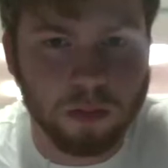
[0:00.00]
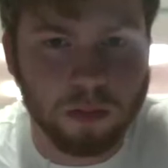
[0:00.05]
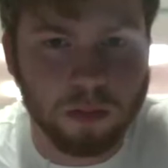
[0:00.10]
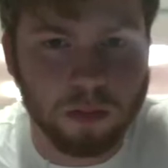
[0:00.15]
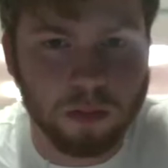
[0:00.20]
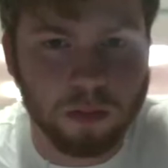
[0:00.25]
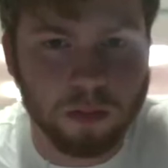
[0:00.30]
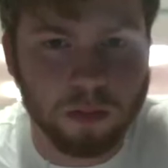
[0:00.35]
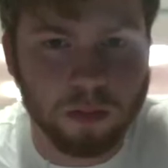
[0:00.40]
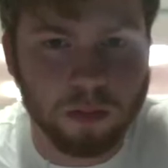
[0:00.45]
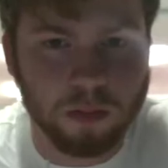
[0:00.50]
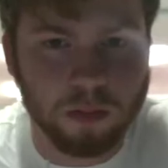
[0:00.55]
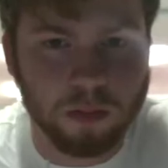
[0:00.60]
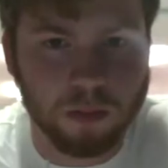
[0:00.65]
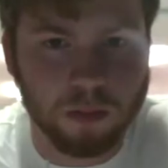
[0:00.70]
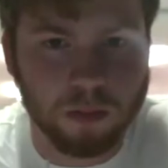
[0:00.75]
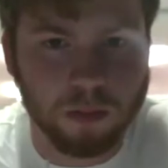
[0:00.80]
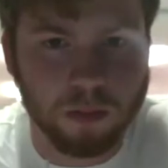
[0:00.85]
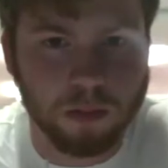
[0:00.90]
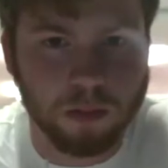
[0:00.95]

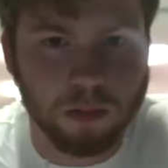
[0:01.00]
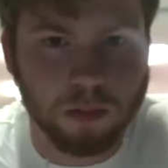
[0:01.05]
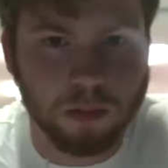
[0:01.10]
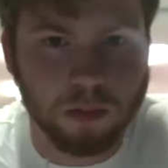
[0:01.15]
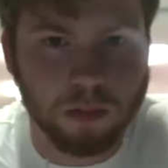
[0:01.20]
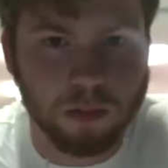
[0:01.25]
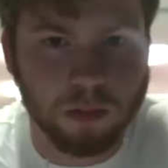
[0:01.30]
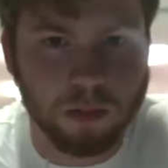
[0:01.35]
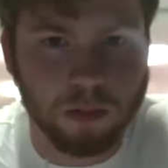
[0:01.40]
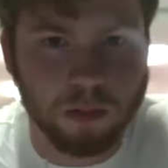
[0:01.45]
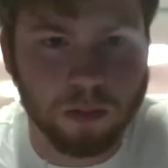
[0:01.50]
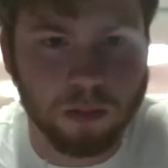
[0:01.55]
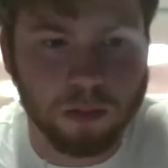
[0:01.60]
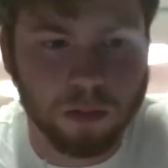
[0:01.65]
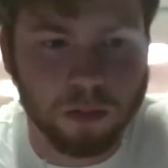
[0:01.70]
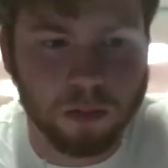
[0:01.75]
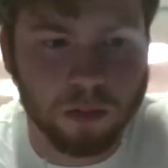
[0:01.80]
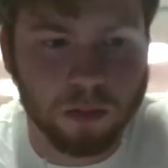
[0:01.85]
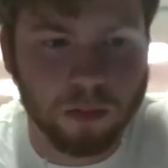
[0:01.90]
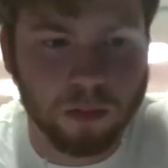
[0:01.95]

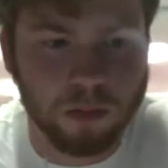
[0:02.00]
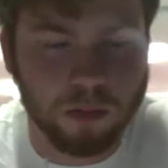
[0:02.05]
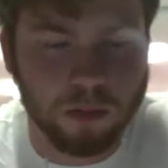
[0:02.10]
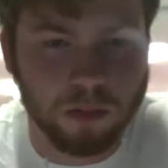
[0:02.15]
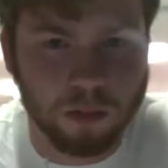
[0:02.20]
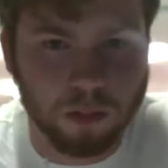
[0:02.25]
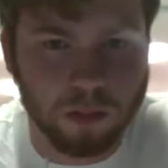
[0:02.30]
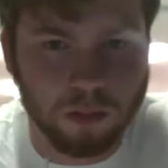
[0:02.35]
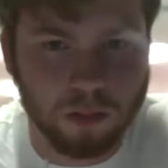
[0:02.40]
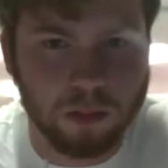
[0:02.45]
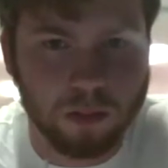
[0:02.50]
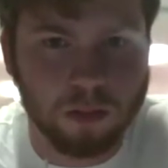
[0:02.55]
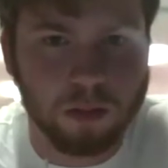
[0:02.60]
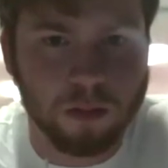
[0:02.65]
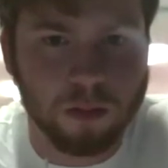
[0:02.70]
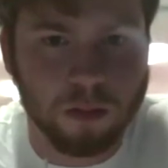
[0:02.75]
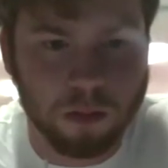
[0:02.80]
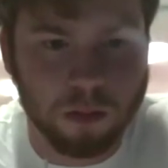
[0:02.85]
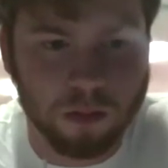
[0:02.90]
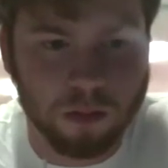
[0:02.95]

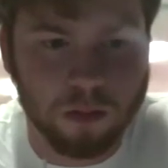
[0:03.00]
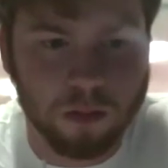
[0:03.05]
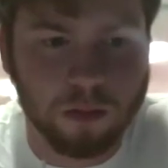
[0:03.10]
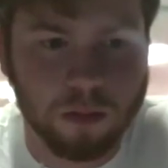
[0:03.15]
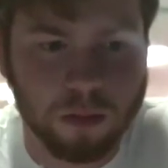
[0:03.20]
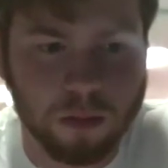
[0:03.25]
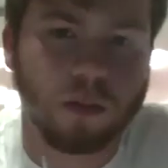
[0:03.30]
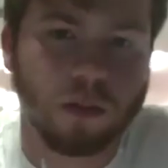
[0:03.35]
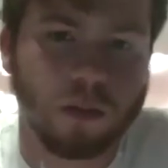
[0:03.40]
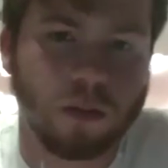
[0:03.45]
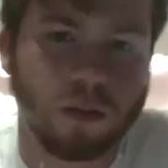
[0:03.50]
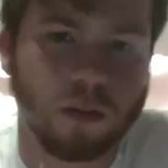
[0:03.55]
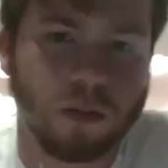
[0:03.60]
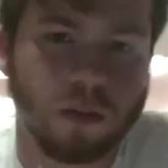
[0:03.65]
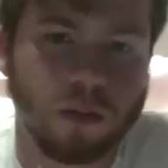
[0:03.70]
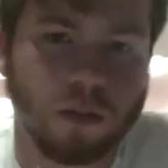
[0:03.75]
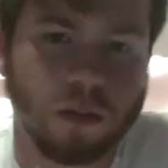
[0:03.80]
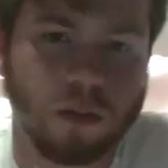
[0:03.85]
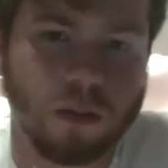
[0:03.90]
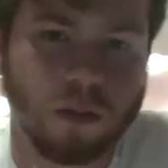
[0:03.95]

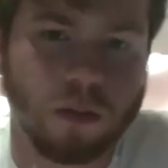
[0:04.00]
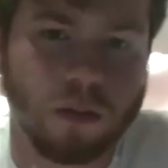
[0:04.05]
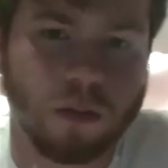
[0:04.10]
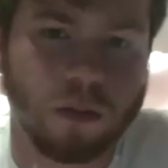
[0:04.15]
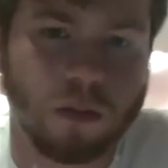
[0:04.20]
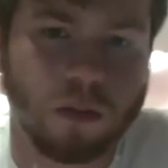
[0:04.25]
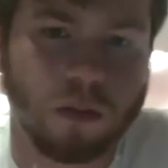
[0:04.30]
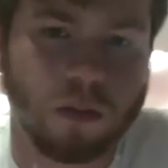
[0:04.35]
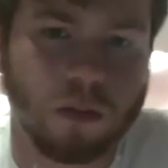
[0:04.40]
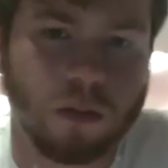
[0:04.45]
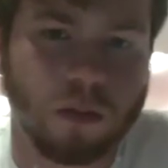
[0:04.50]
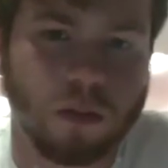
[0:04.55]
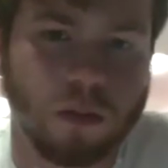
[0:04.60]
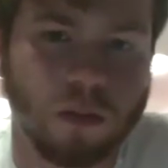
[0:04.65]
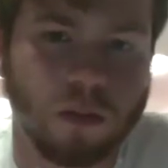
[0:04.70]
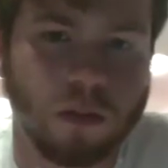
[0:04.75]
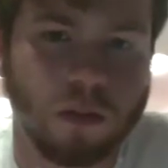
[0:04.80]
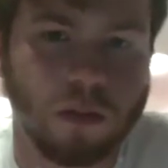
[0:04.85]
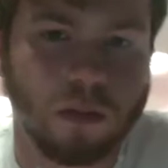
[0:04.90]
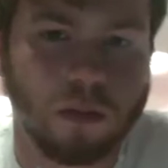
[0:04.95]

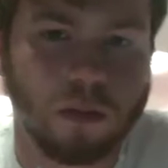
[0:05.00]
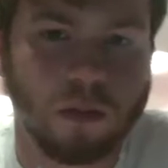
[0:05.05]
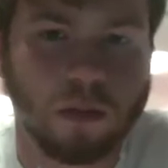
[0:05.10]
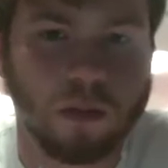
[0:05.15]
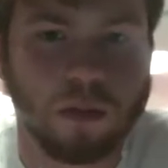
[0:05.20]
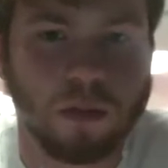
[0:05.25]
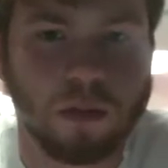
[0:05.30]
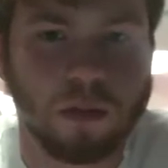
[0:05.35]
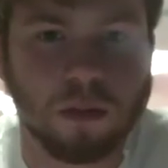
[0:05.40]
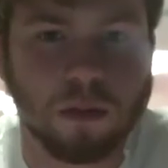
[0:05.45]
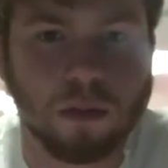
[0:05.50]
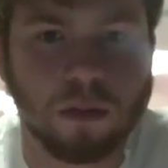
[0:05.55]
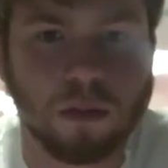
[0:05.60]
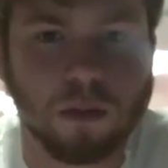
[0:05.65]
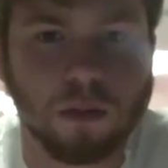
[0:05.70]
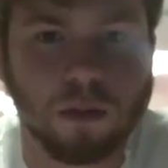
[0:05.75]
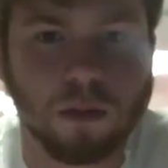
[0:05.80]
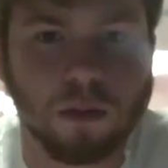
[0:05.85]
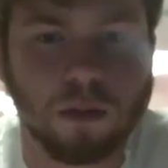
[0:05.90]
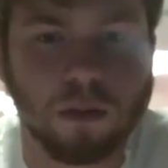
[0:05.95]

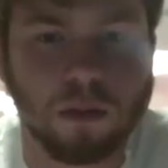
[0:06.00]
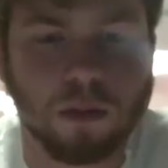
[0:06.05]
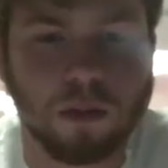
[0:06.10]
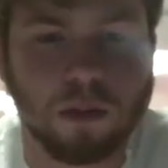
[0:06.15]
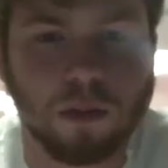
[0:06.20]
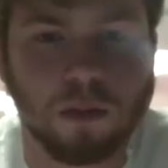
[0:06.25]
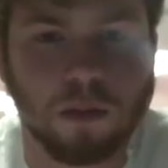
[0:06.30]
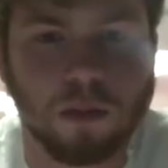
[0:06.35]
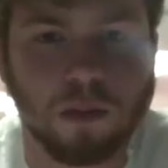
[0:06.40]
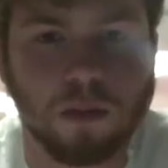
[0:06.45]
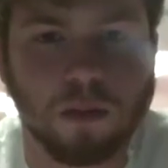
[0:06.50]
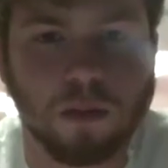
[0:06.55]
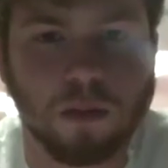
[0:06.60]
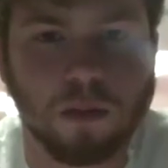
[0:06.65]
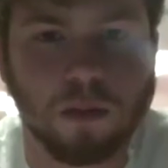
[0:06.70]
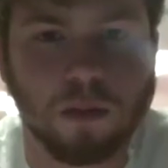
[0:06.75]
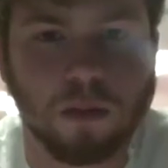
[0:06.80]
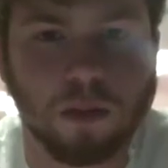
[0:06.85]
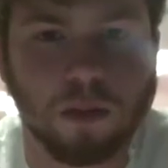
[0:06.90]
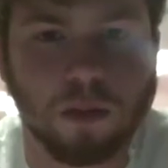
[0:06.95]

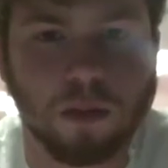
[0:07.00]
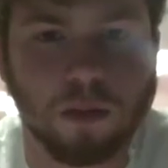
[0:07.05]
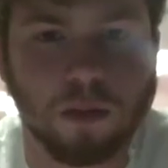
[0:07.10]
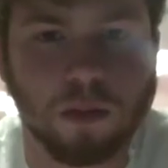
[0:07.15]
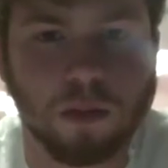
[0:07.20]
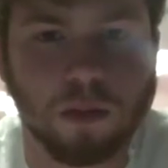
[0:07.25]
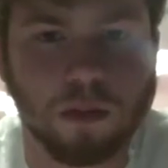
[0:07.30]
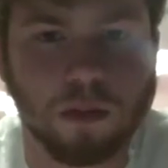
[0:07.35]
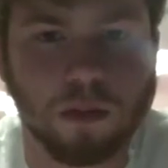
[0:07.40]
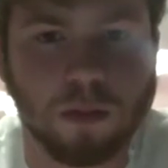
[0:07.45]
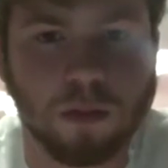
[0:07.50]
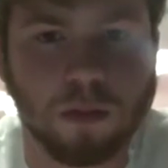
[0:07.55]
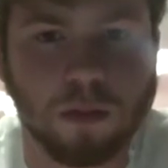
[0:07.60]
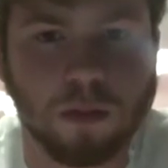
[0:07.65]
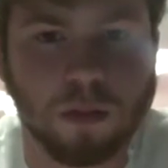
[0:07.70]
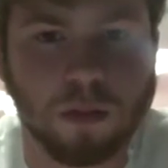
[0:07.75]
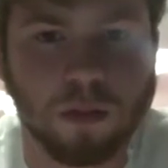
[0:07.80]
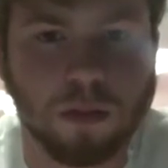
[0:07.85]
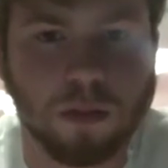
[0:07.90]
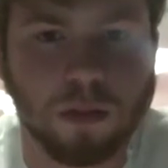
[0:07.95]

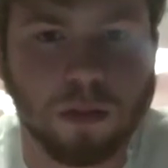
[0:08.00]
(not speaking)